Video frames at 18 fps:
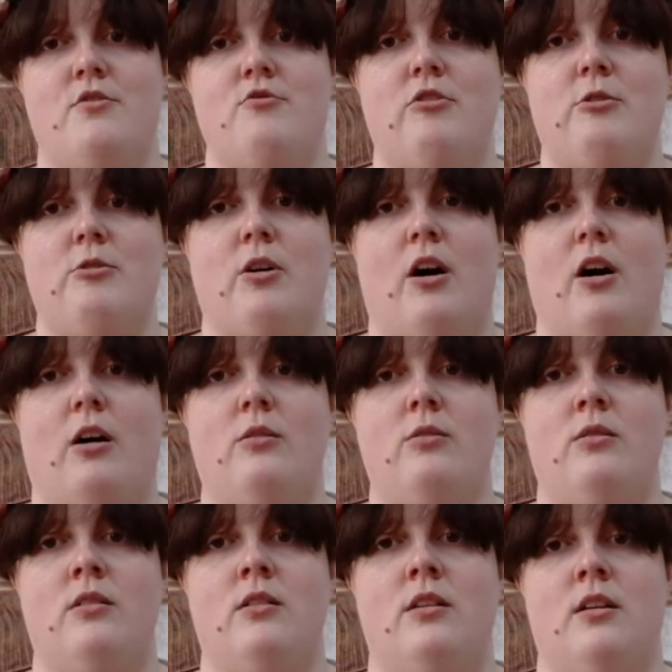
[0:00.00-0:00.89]
a
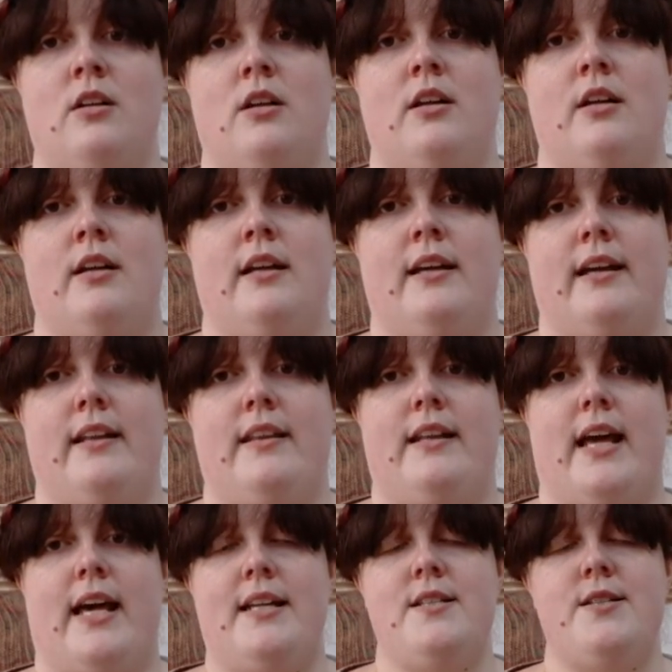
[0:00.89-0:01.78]
hole in
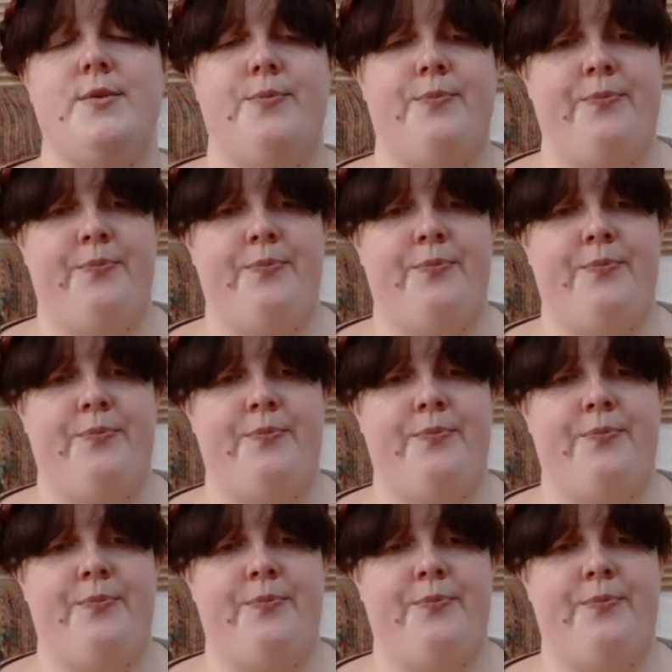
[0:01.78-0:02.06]
the end